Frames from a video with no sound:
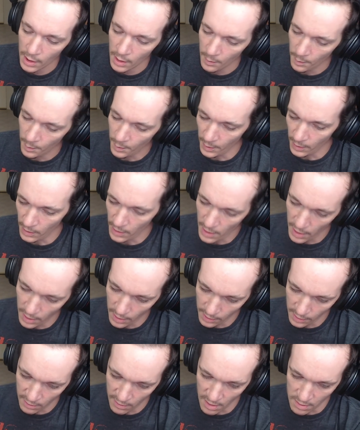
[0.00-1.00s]
But a lot of
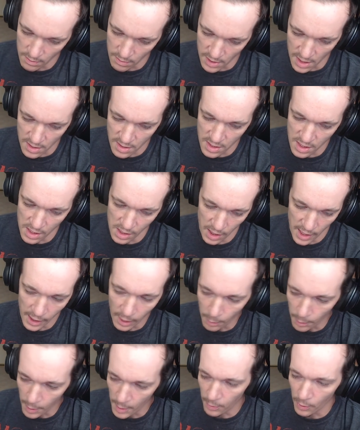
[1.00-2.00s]
the times I see
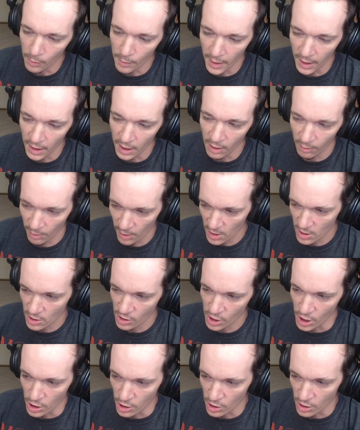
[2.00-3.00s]
like people making phase
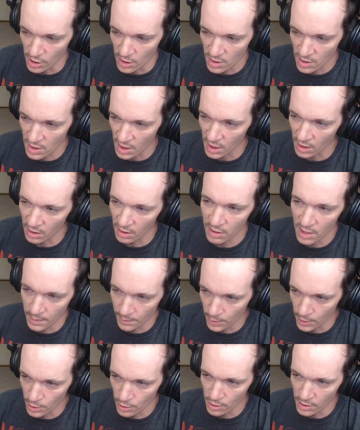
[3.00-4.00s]
changes to get the
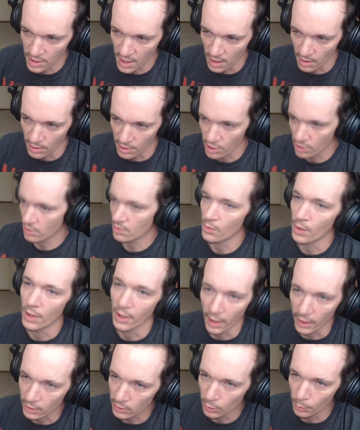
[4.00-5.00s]
temperatures down just to run
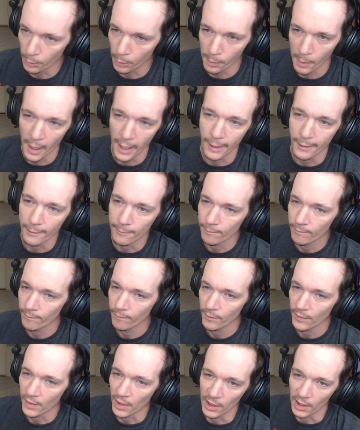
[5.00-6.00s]
like super pi
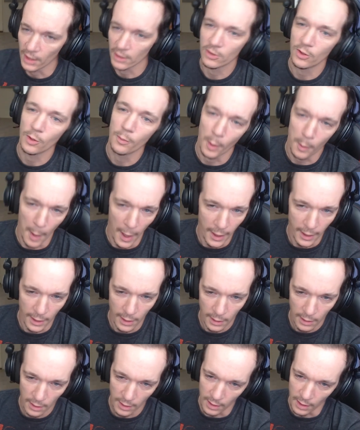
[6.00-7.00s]
and then super pi
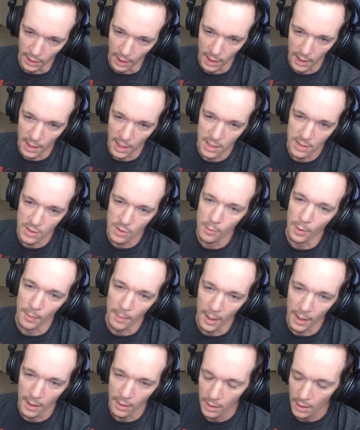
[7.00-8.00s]
and then super pi.
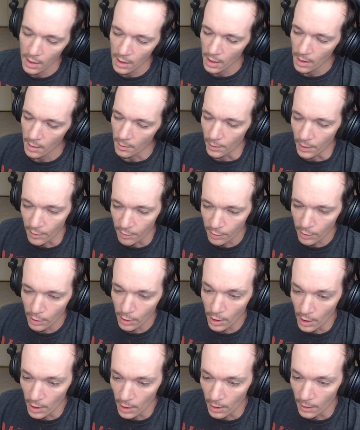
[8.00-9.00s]
But if you're
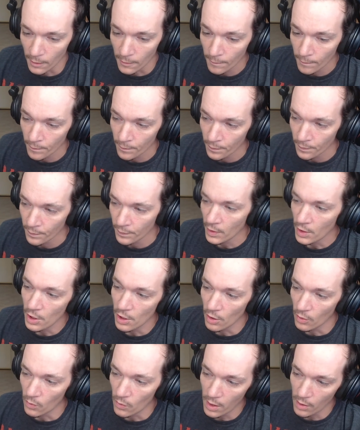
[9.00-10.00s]
gonna, you know,
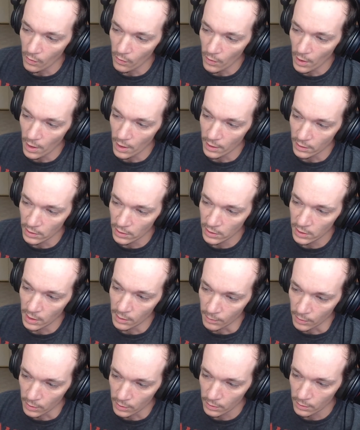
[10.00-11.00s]
want to run
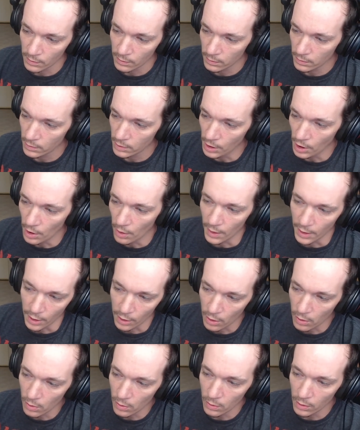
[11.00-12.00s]
something, you know, on the
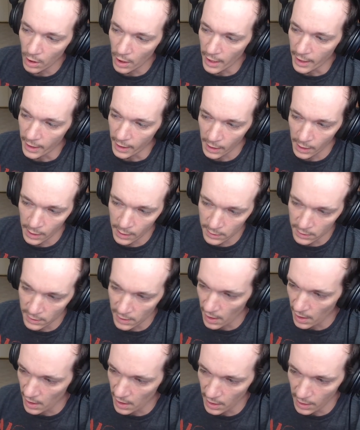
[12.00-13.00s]
cold, like
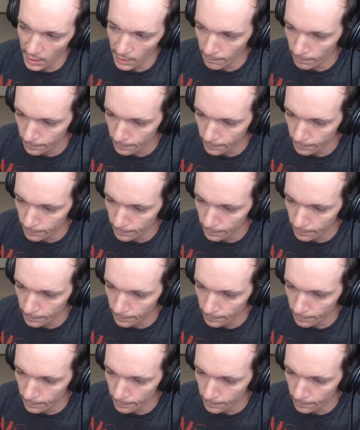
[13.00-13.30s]
say